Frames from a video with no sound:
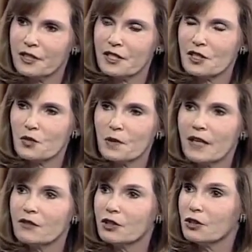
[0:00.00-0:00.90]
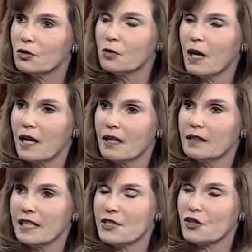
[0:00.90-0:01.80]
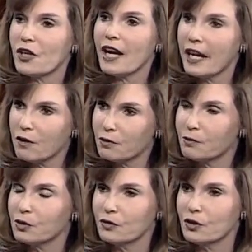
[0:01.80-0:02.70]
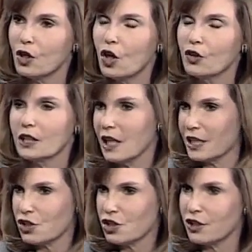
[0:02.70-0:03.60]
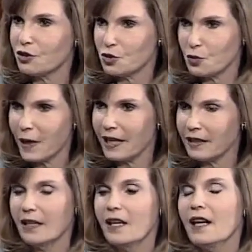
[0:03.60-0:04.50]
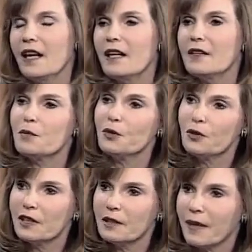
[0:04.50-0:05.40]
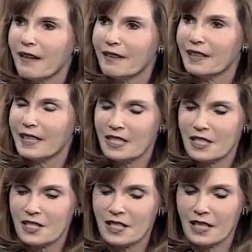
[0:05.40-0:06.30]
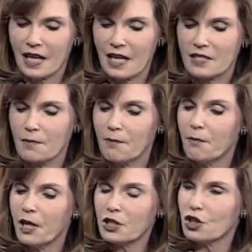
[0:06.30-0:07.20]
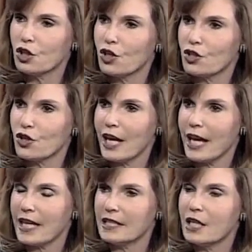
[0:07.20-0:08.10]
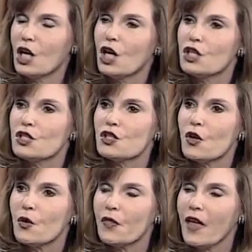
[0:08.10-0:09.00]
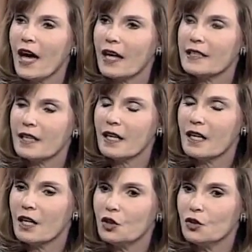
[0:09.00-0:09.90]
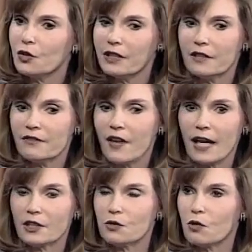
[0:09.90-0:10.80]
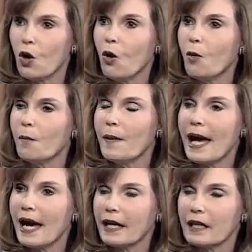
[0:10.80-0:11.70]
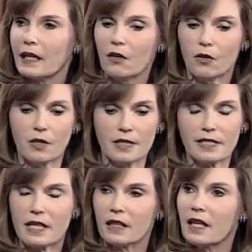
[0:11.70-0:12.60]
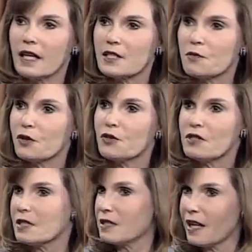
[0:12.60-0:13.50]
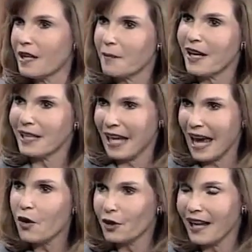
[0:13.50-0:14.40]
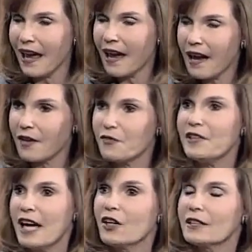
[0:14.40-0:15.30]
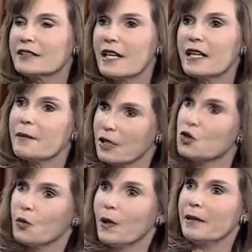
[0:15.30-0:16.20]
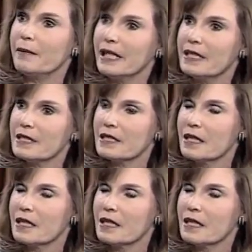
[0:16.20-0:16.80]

For instance, we have a new laser hair removal called a light shear duet. And the beauty about it is it has a much larger head so that you can in fact do a whole back or a set of legs. What used to take about an hour and a half now can take about 20 minutes.